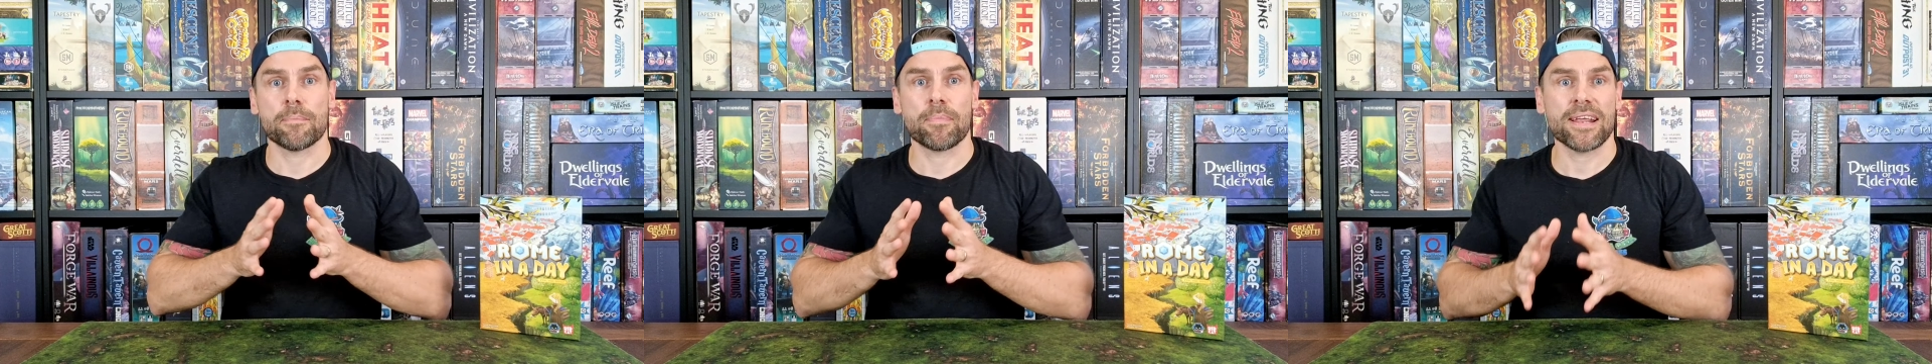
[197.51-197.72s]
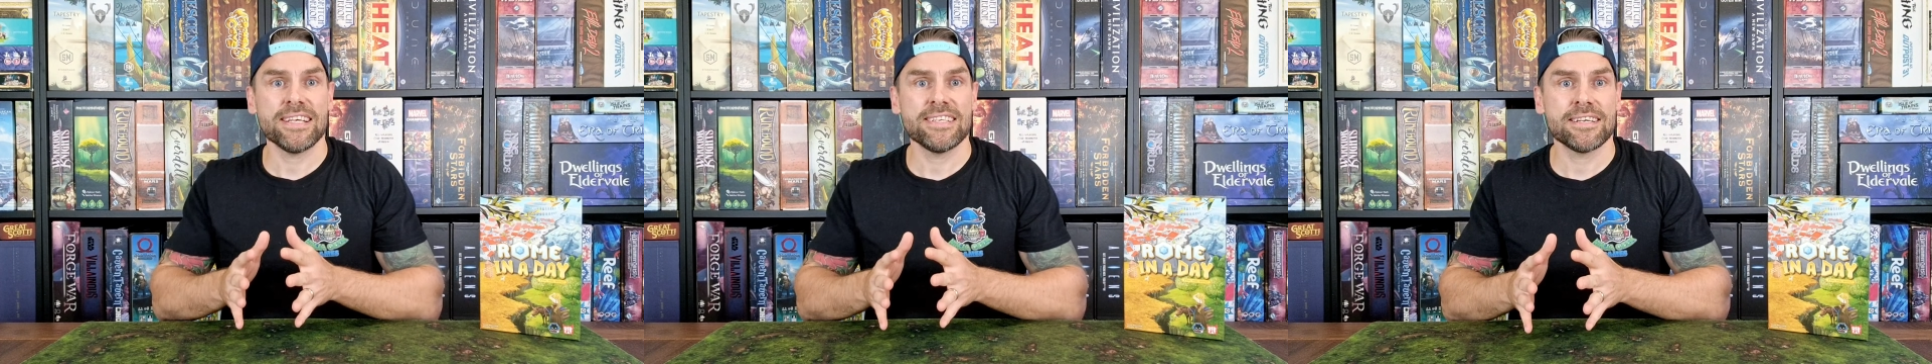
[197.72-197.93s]

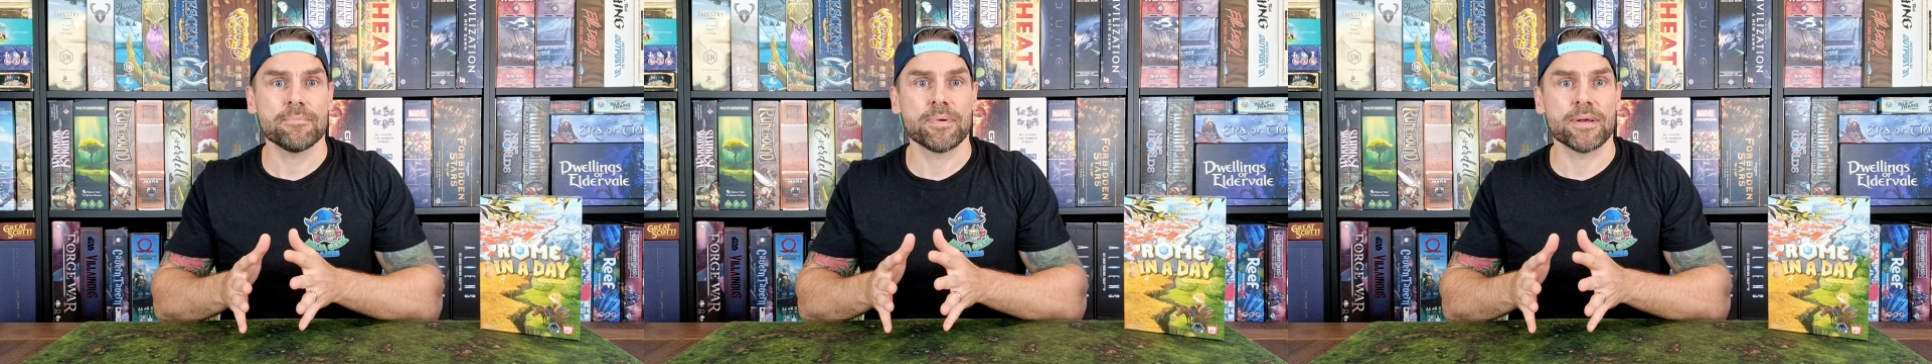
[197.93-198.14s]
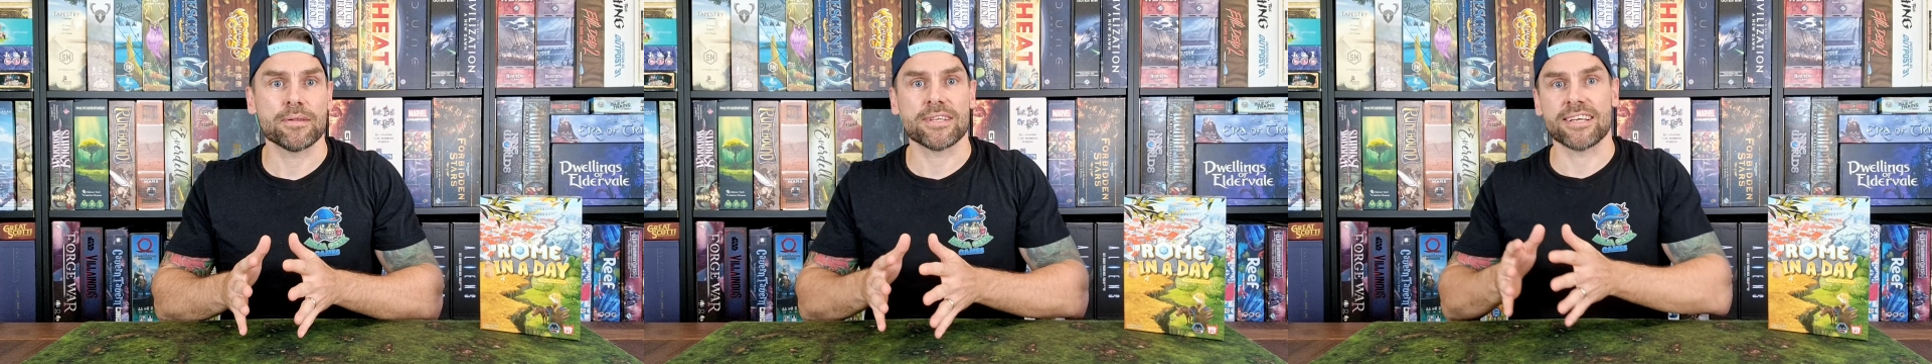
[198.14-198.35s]
placing
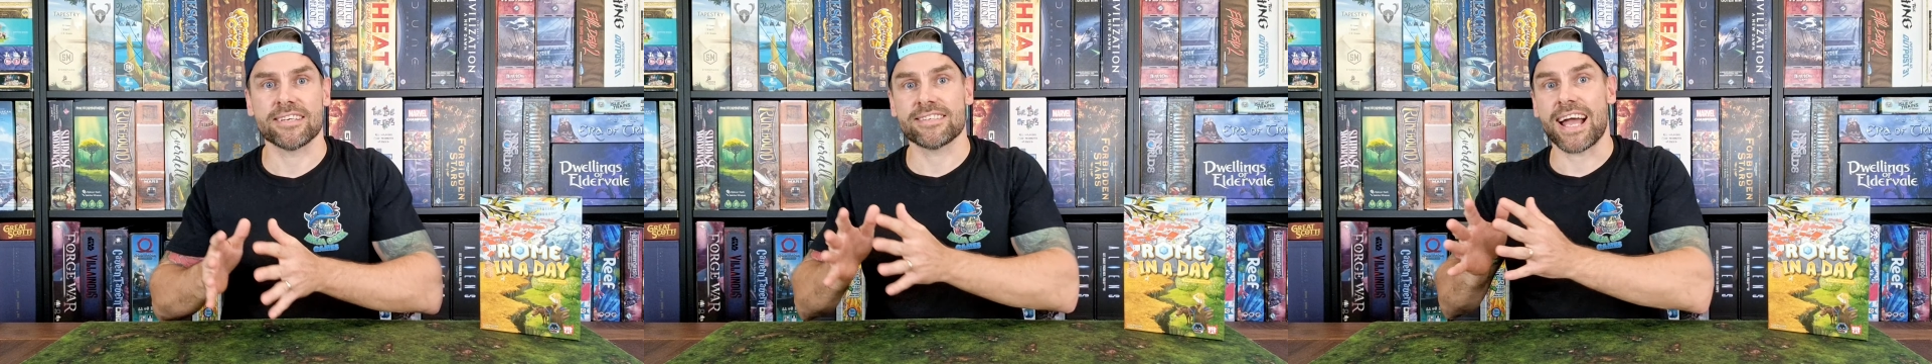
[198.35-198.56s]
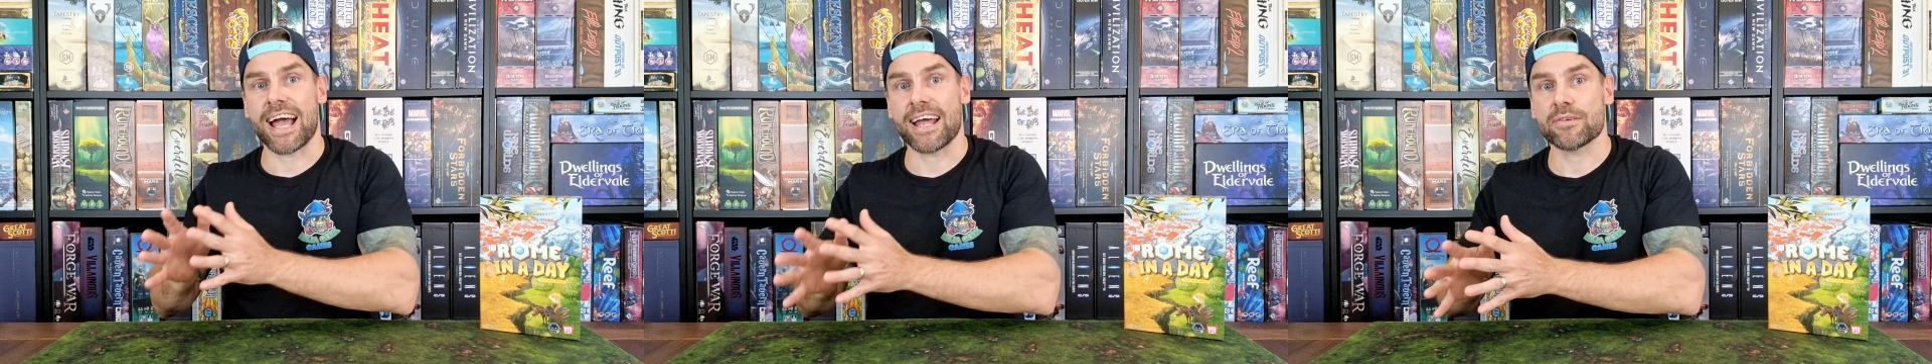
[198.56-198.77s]
buildings
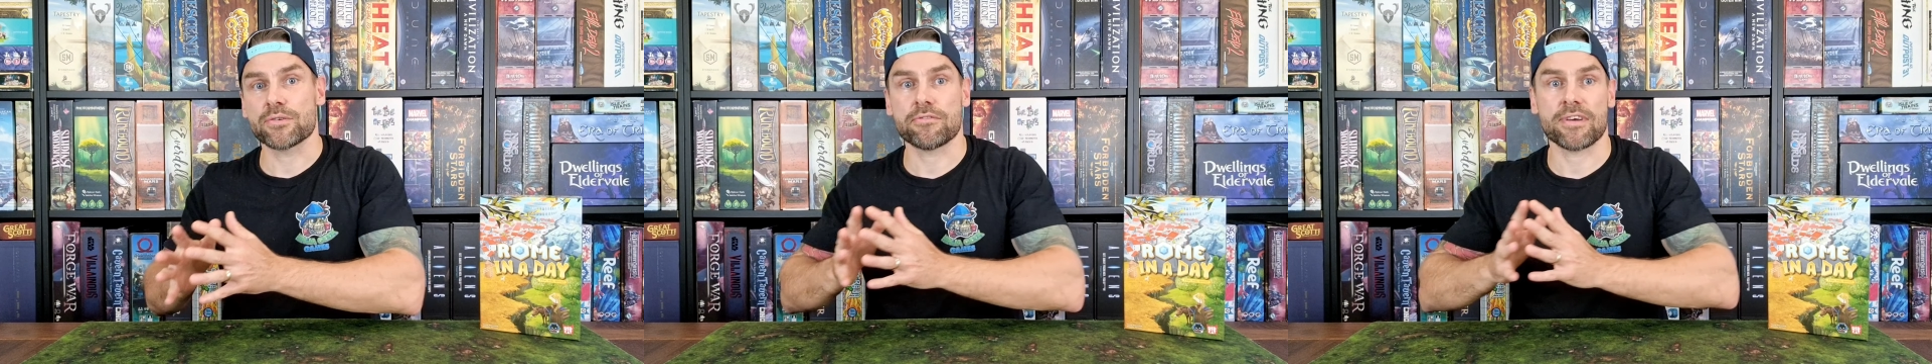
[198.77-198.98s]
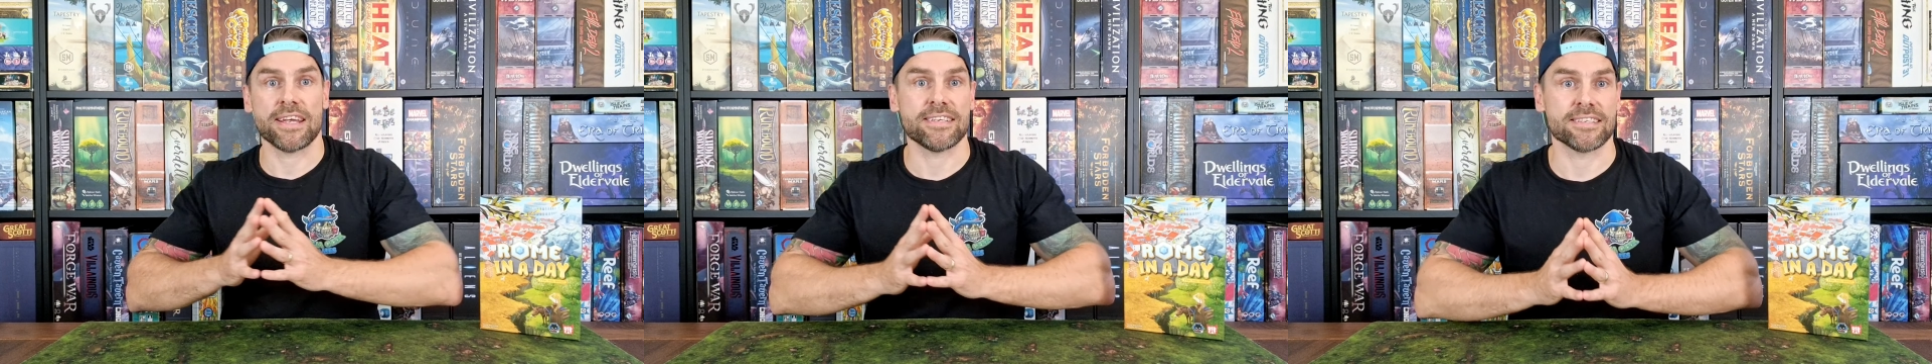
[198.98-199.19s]
and
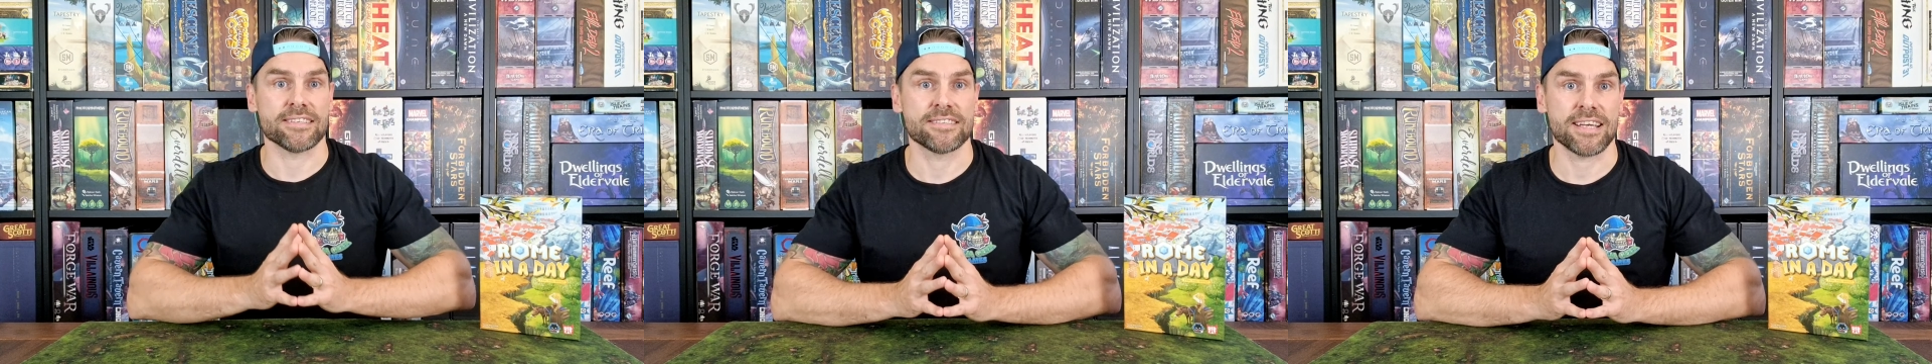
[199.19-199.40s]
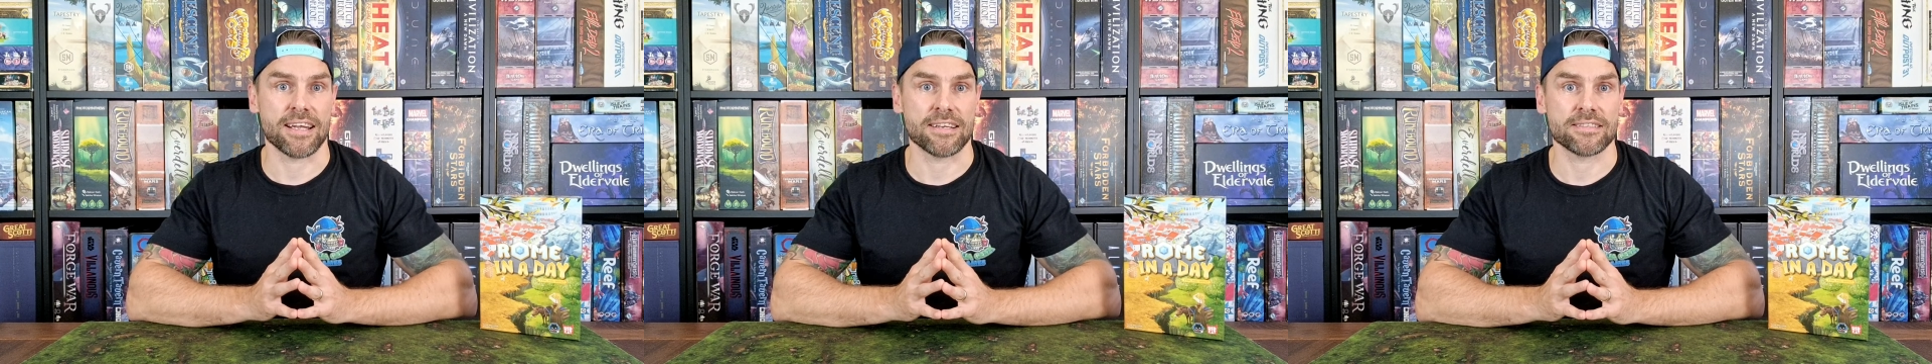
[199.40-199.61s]
creating
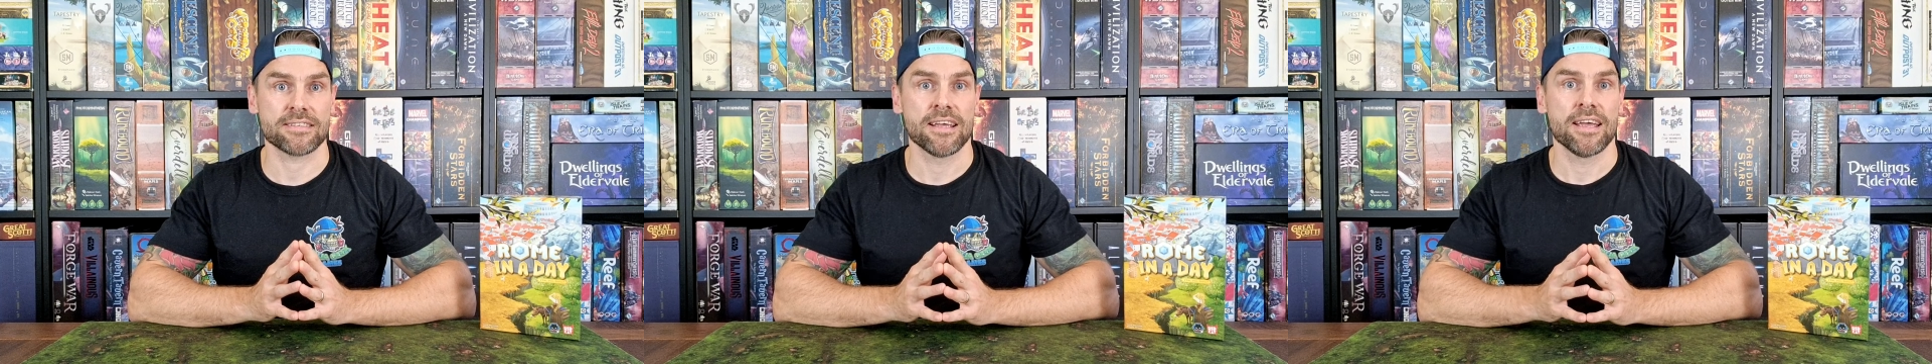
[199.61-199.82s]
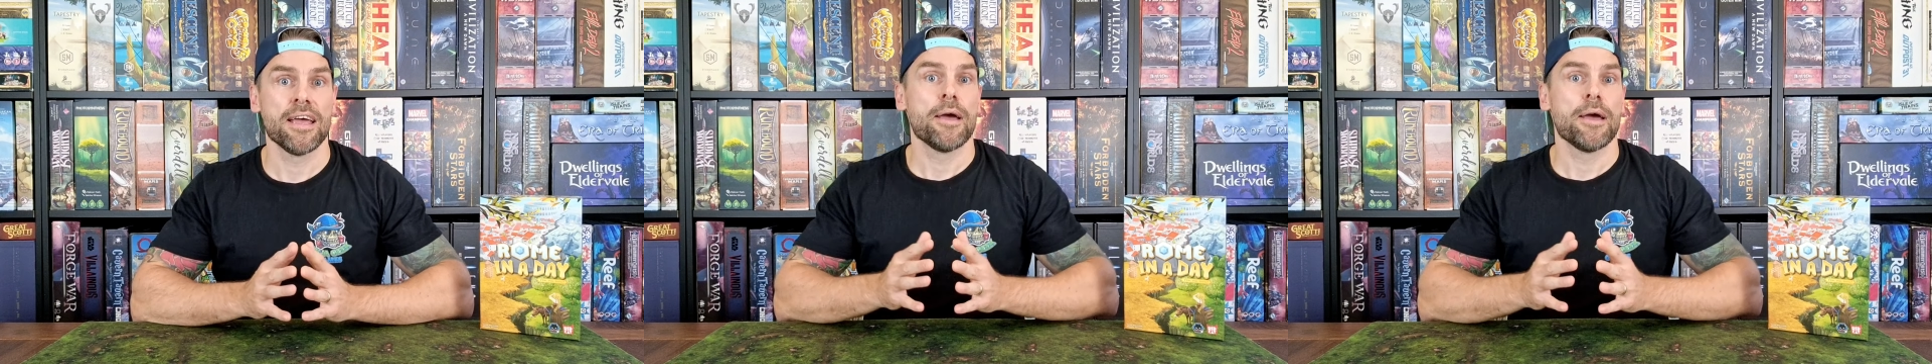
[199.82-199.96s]
sets.